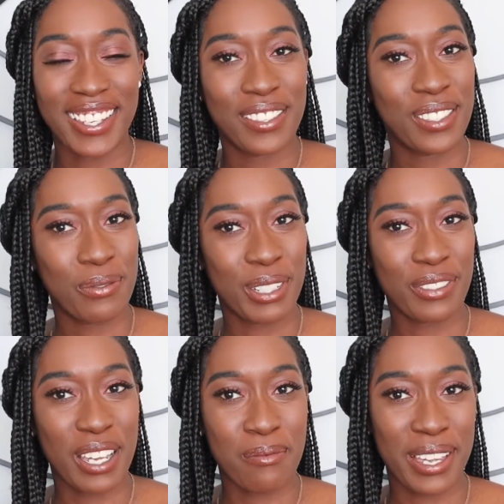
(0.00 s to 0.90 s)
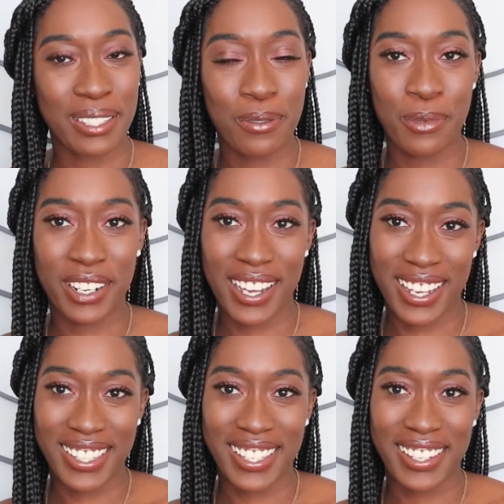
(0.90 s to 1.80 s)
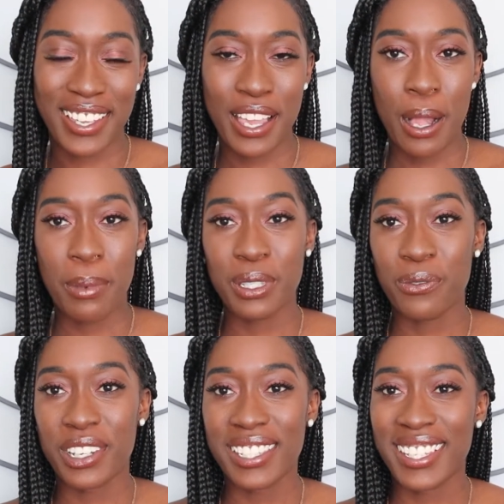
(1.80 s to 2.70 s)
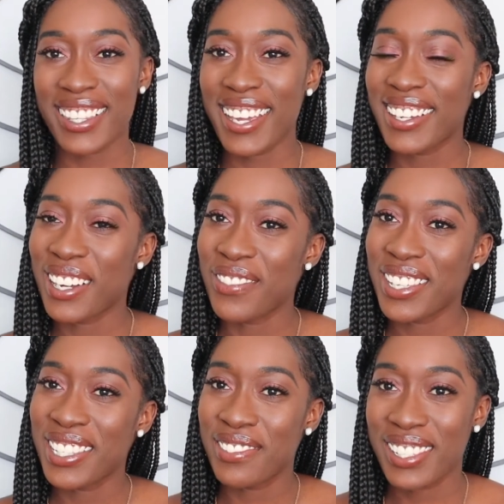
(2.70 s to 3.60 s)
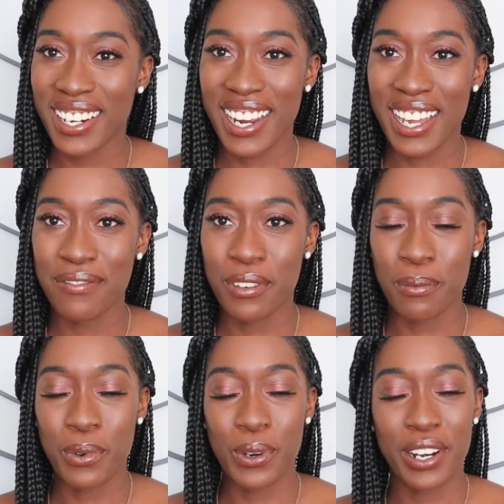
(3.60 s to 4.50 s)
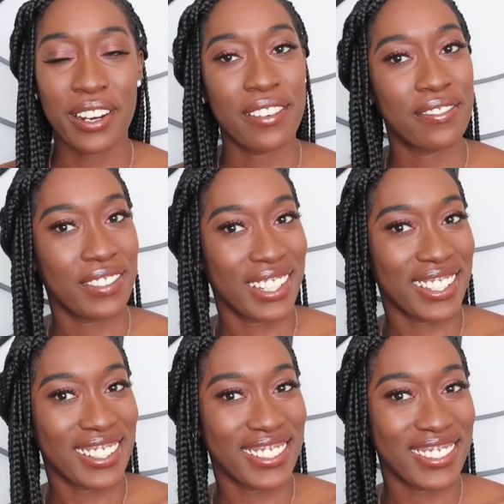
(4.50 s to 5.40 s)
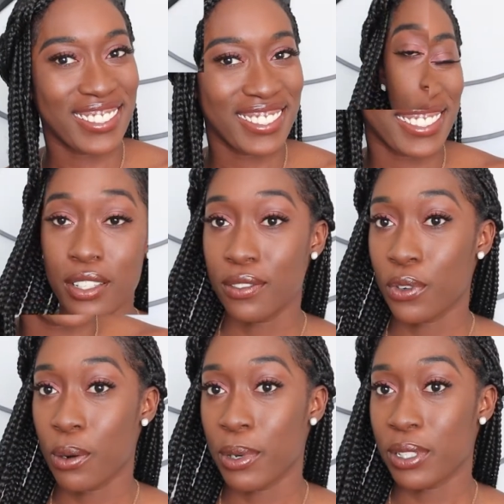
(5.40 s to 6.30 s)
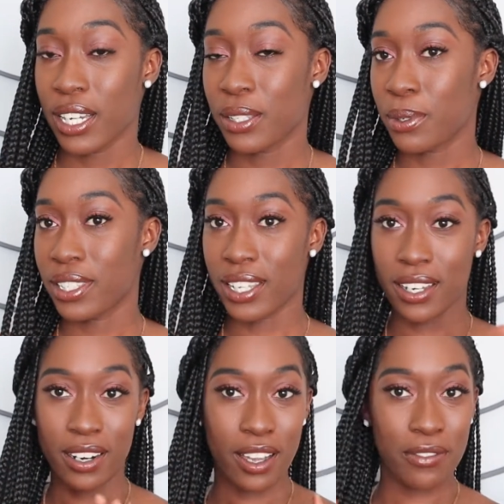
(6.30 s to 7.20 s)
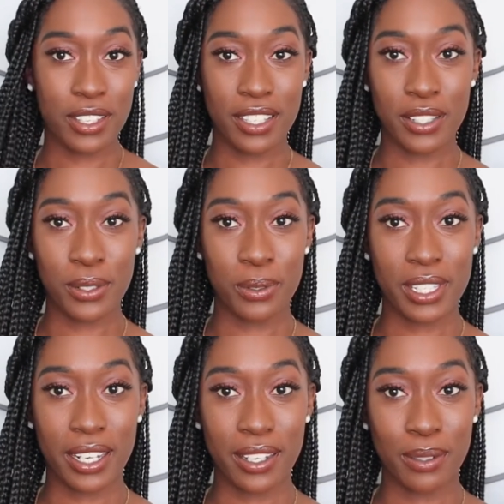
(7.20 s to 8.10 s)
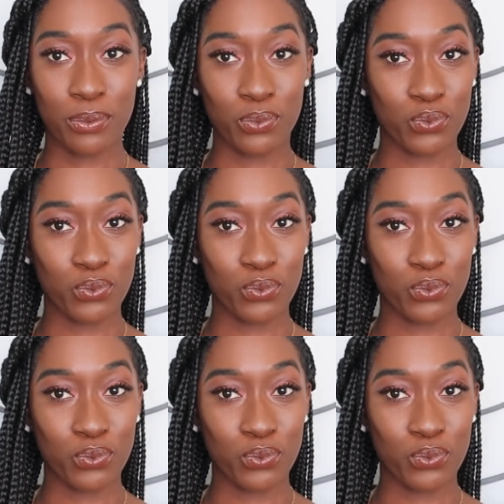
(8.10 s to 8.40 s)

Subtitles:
thank you so much for coming back to me more content. Please don't forget to like, comment, and subscribe for more videos. First and foremost, I just want to say, are y'all feeling this new setup?